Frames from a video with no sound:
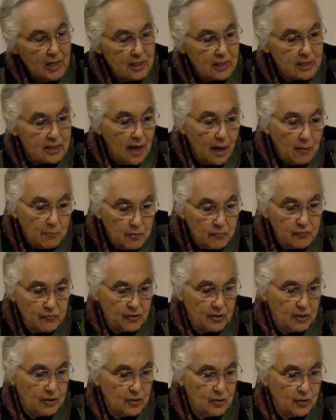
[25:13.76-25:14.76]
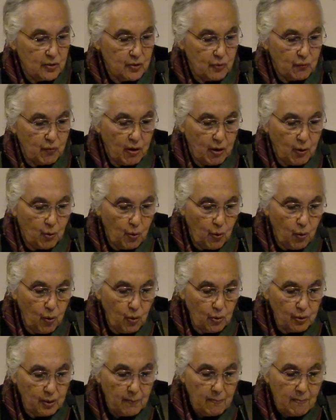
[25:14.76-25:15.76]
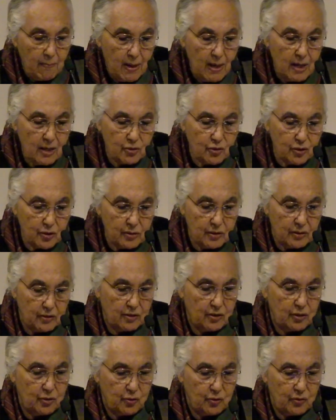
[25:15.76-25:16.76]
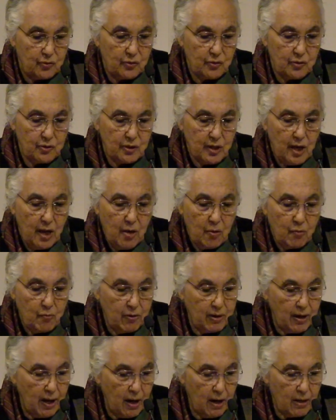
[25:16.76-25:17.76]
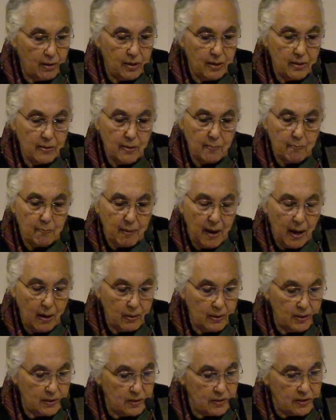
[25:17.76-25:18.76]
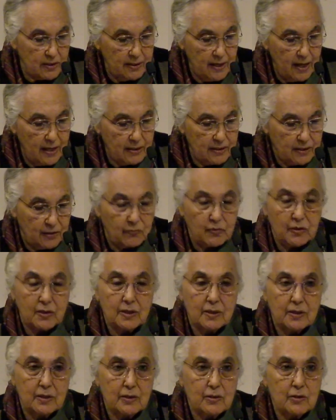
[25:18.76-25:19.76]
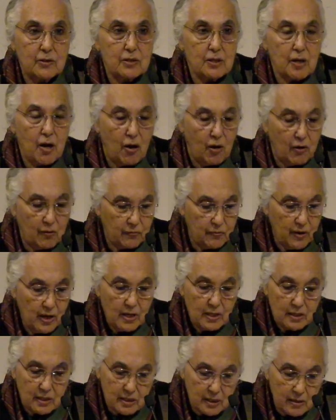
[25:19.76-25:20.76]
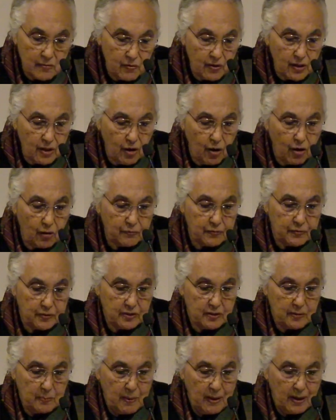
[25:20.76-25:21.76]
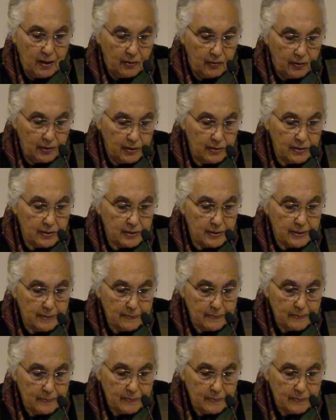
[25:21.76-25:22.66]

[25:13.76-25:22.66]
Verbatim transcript: some of these record major decisions regarding the powers and activities of civic office bearers.